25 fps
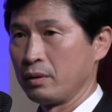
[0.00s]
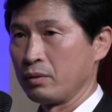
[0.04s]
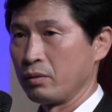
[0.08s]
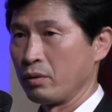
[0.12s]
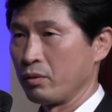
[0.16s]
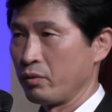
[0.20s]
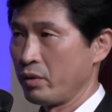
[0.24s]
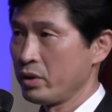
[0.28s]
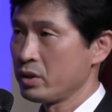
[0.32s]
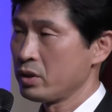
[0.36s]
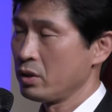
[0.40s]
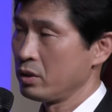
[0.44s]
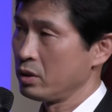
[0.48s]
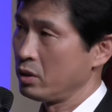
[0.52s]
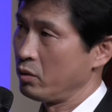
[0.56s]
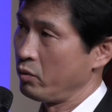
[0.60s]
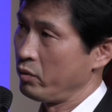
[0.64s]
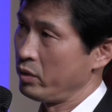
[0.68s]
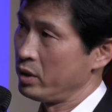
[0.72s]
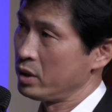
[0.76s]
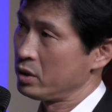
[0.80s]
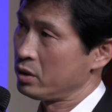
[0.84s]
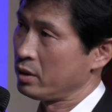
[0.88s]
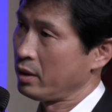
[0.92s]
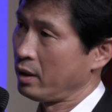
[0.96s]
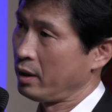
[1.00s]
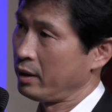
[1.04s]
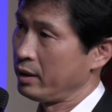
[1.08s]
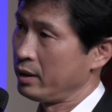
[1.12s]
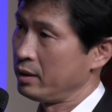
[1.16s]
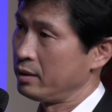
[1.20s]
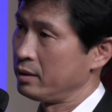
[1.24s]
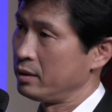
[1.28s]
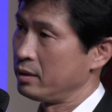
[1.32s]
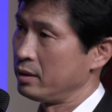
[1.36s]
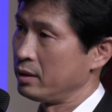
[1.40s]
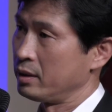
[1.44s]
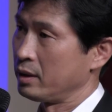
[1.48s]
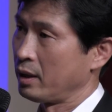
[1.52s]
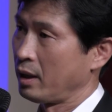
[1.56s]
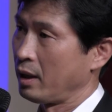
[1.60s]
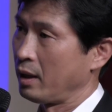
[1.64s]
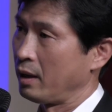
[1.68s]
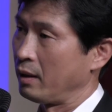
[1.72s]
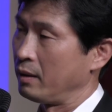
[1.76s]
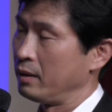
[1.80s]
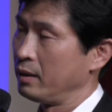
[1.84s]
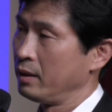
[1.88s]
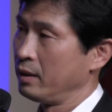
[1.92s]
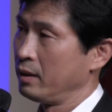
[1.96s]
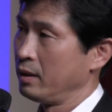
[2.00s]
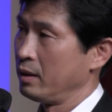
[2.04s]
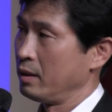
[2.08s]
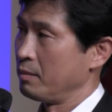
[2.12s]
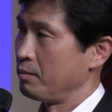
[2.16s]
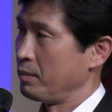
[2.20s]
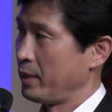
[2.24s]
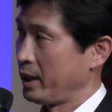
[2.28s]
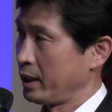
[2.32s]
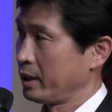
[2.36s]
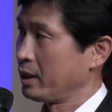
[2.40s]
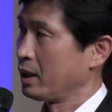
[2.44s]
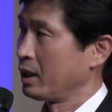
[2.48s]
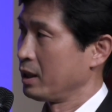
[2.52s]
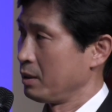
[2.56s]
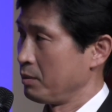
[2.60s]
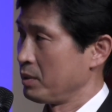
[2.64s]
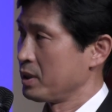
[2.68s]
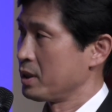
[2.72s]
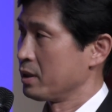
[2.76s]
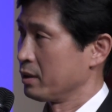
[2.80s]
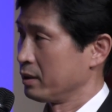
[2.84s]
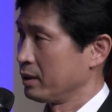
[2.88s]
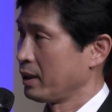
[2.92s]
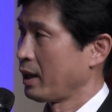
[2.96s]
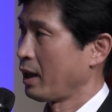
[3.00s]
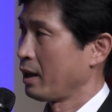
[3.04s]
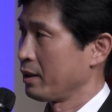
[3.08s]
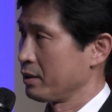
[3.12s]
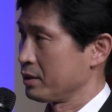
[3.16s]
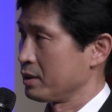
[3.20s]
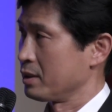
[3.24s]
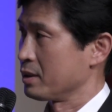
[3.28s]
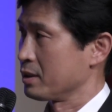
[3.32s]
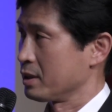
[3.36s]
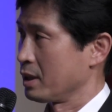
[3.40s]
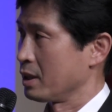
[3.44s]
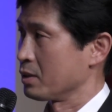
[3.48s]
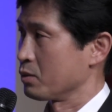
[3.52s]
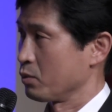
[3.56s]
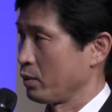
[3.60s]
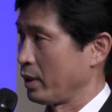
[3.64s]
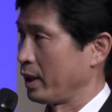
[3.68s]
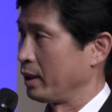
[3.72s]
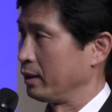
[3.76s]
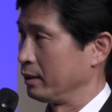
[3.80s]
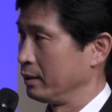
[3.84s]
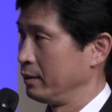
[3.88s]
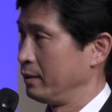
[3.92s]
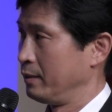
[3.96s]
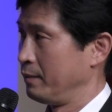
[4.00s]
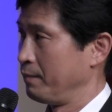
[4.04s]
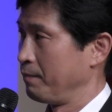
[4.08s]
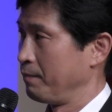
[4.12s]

So recently, we studied the medical image analysis as well.